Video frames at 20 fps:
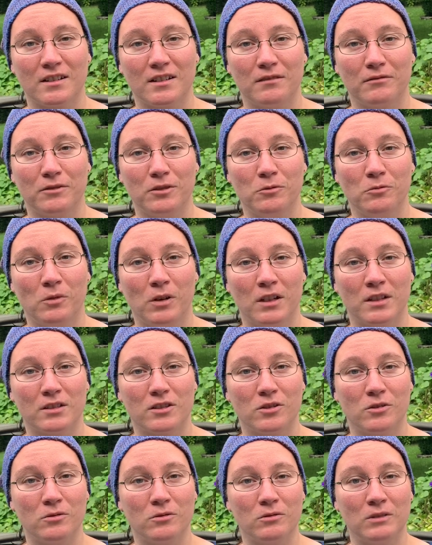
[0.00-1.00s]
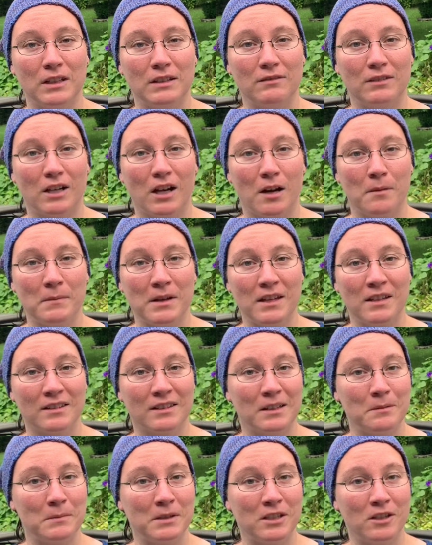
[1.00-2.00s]
If you want to leave a comment,
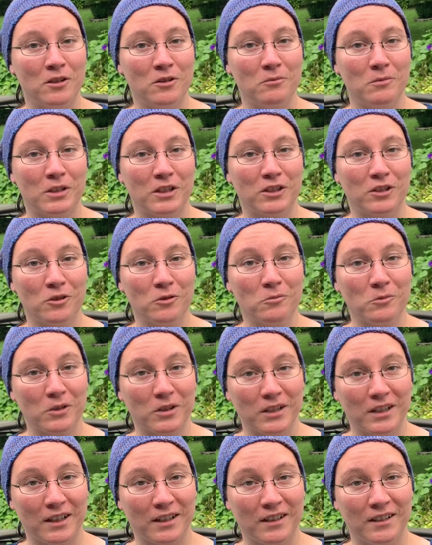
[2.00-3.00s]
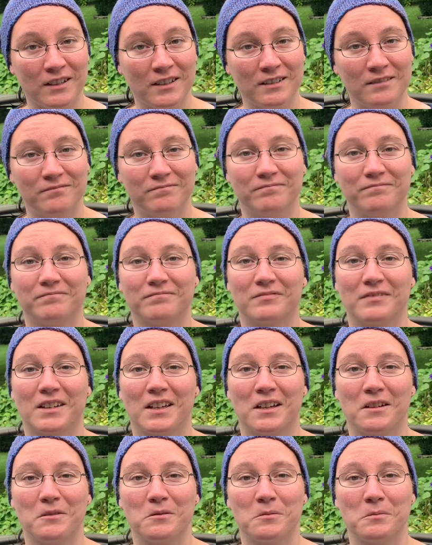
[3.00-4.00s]
let me know what you're working on.
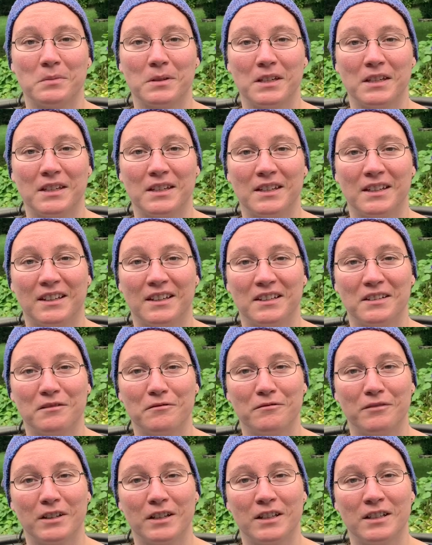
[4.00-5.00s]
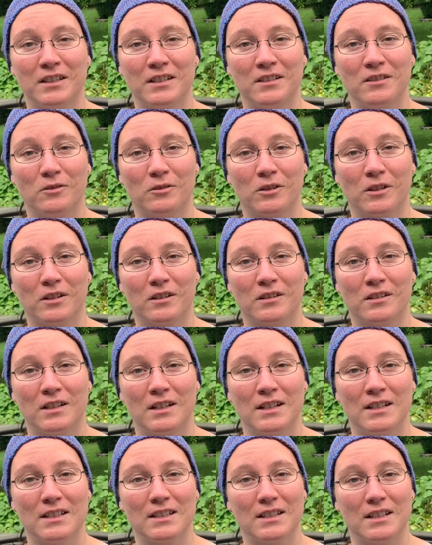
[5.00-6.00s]
That would be fun, or
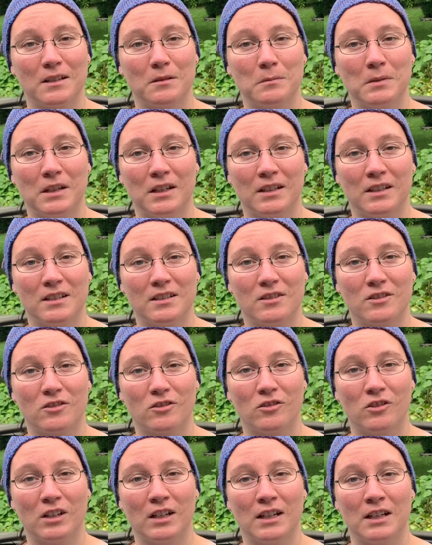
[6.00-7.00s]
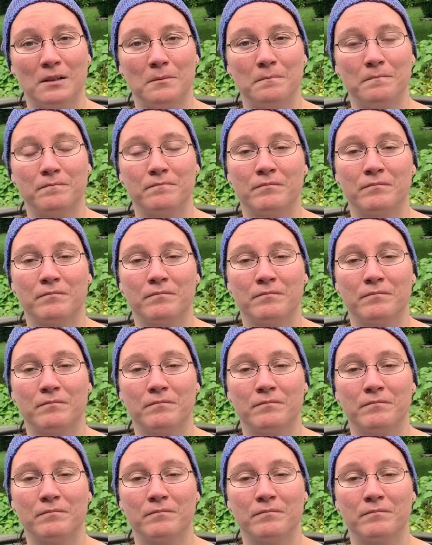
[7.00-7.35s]
tell me on Instagram.